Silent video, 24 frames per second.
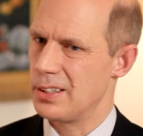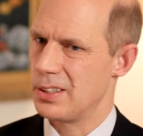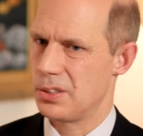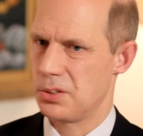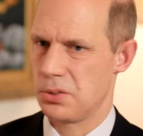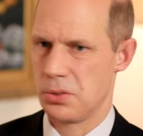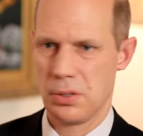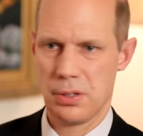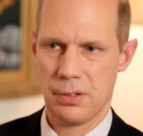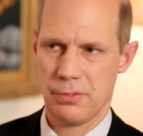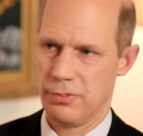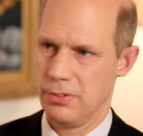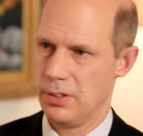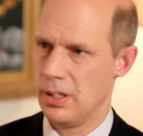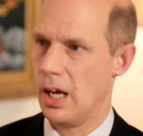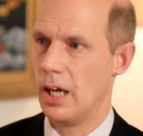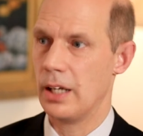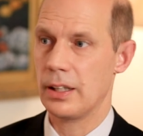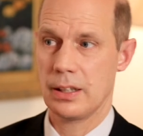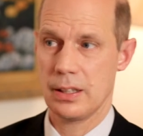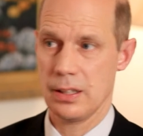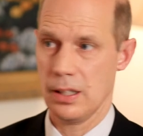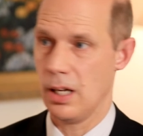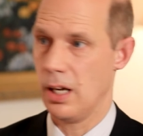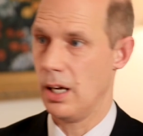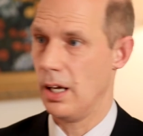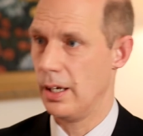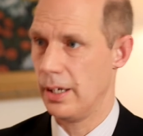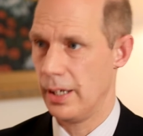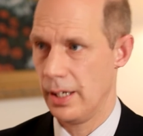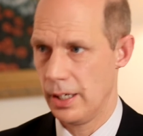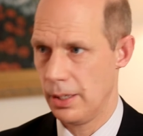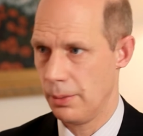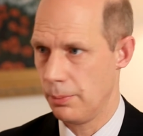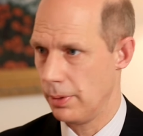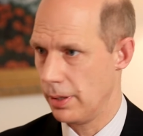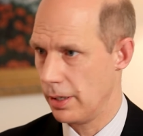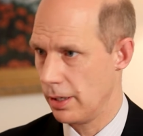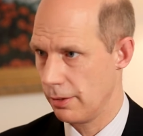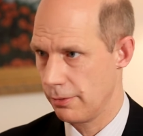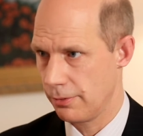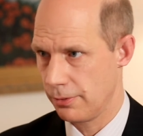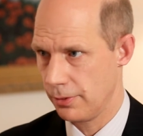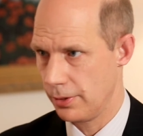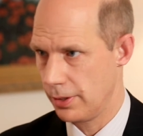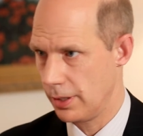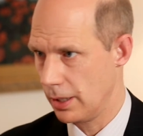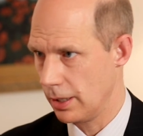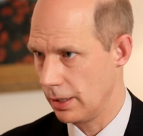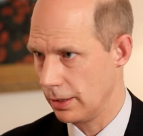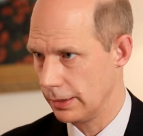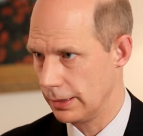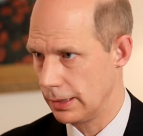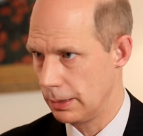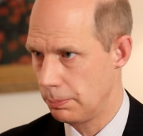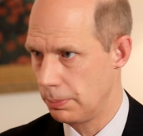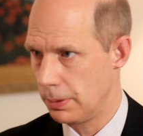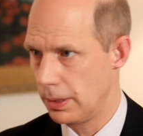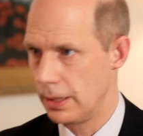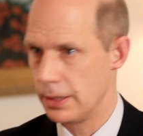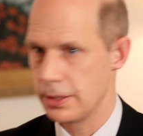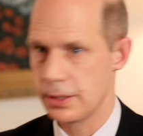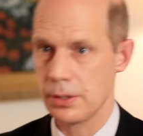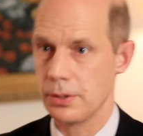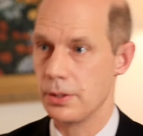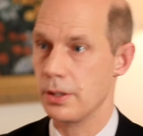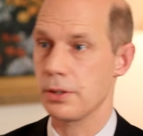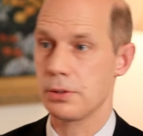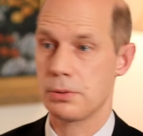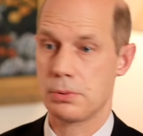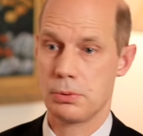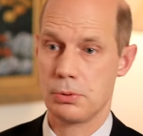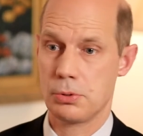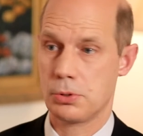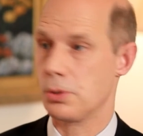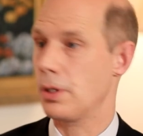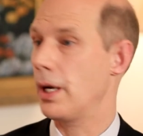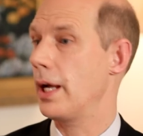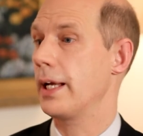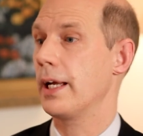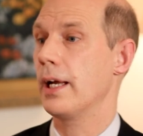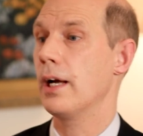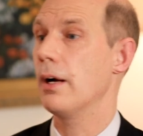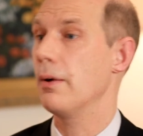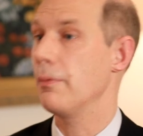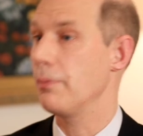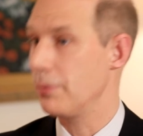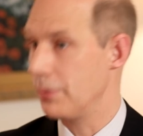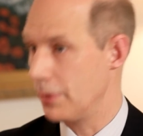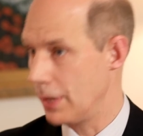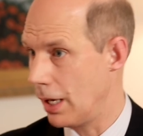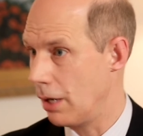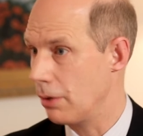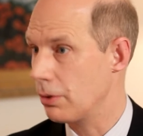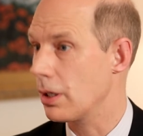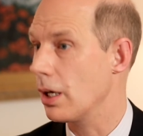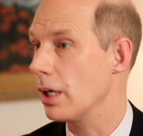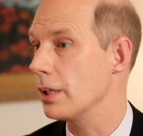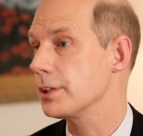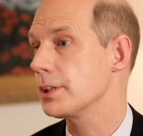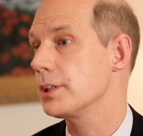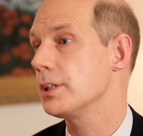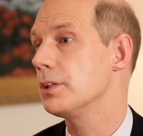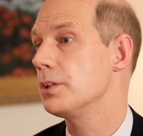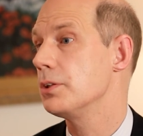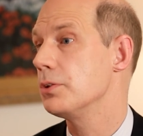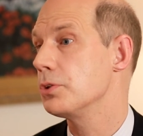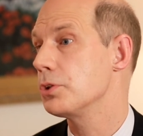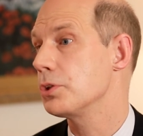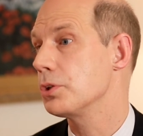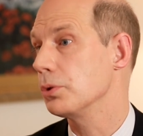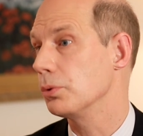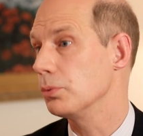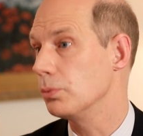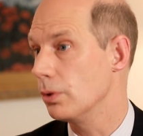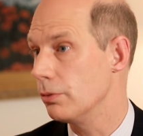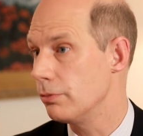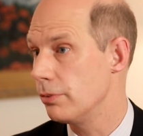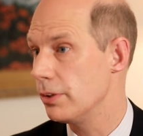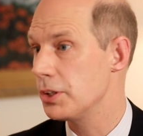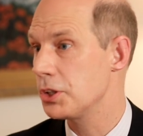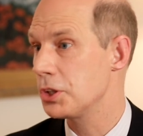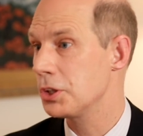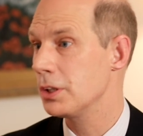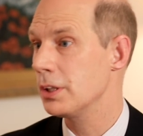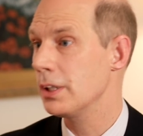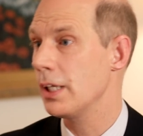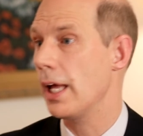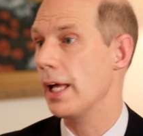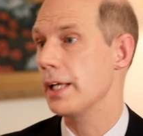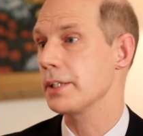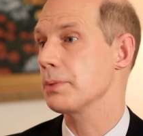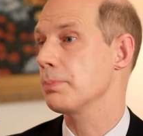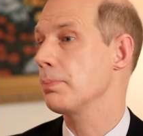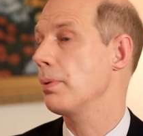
sort of not gone anywhere for the LDP, so they're trying out now constitutional revision as a